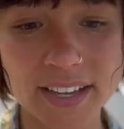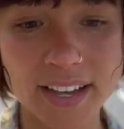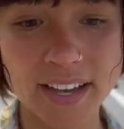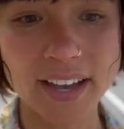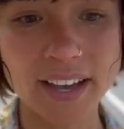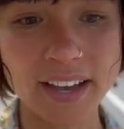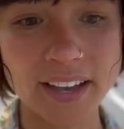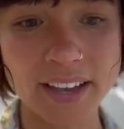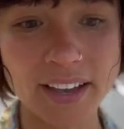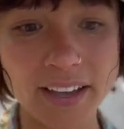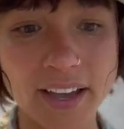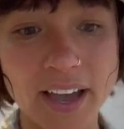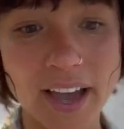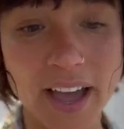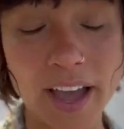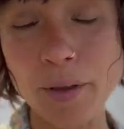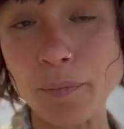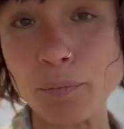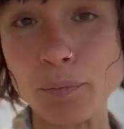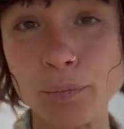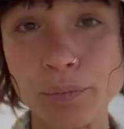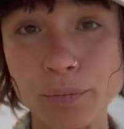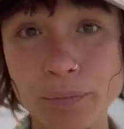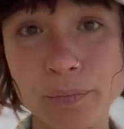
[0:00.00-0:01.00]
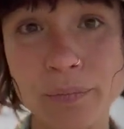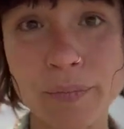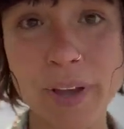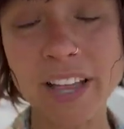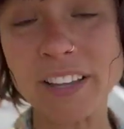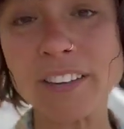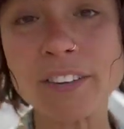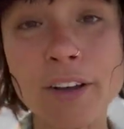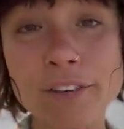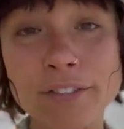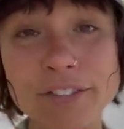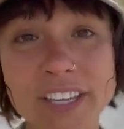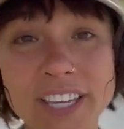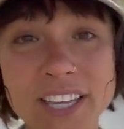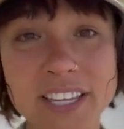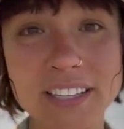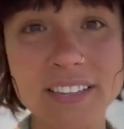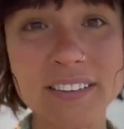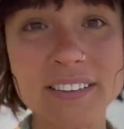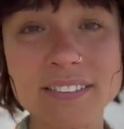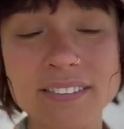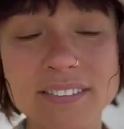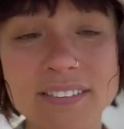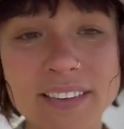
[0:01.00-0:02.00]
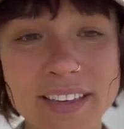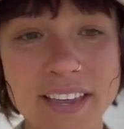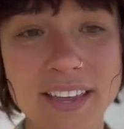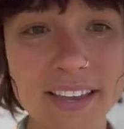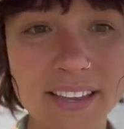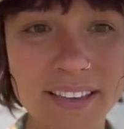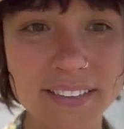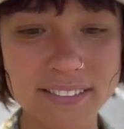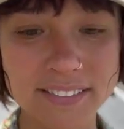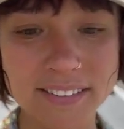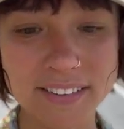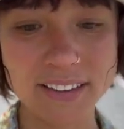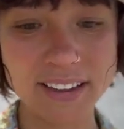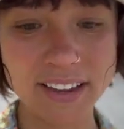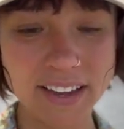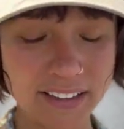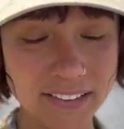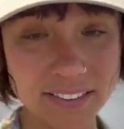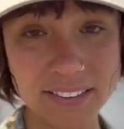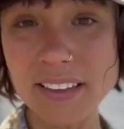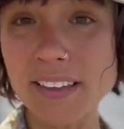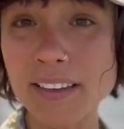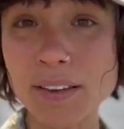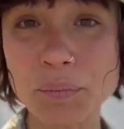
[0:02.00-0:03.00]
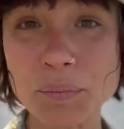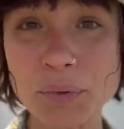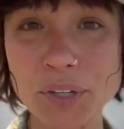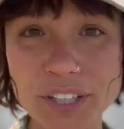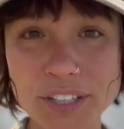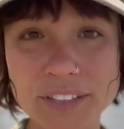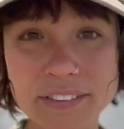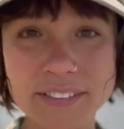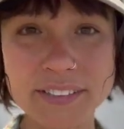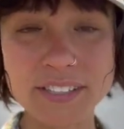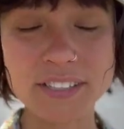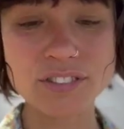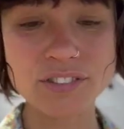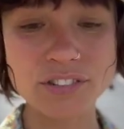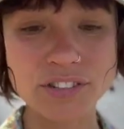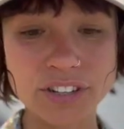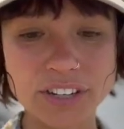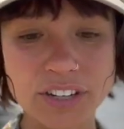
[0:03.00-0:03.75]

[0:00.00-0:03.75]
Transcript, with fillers: Uh, I'm, I love kids and I think I'm a good teacher